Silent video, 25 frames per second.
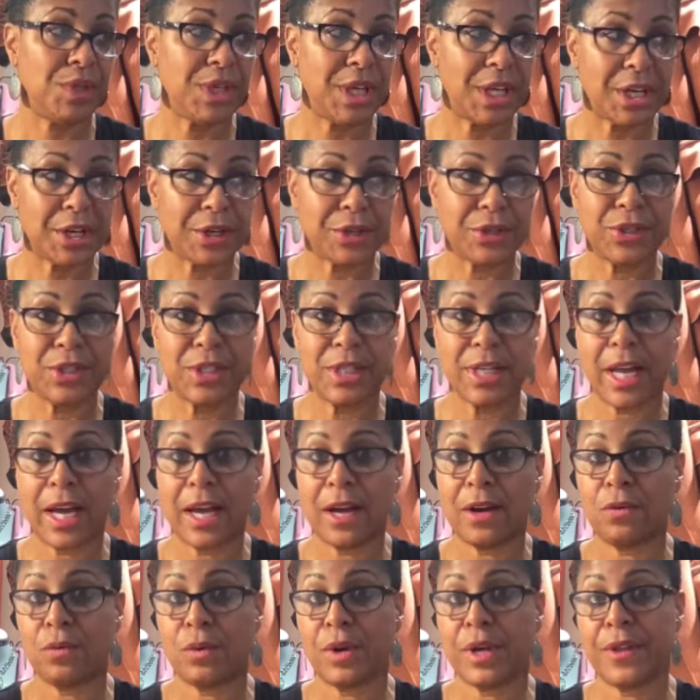years
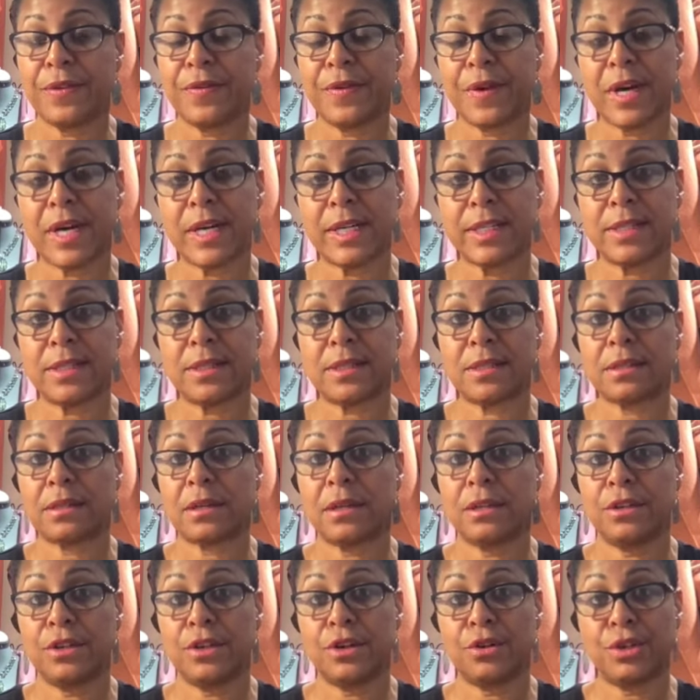now with
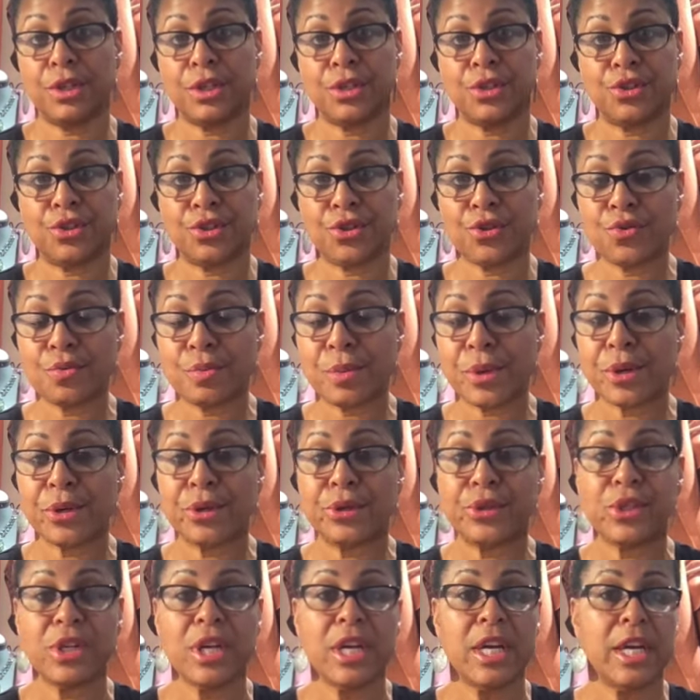us, you know,
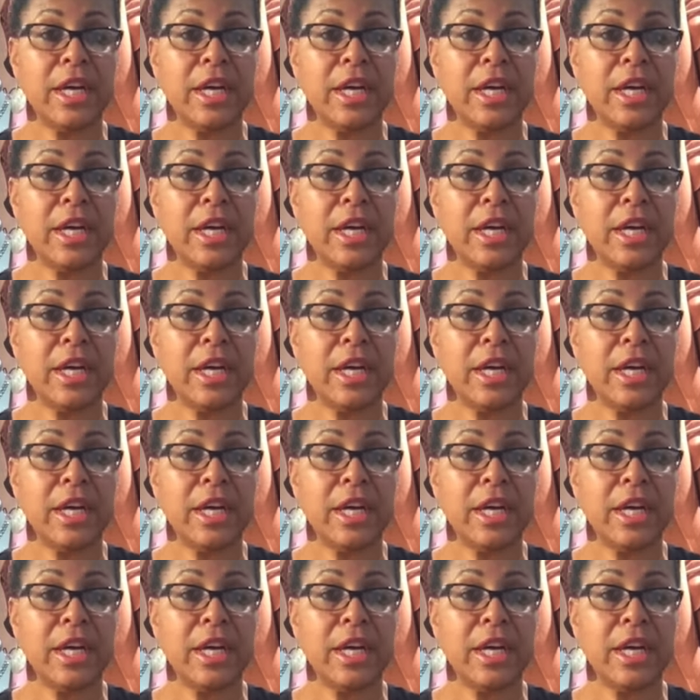consumers,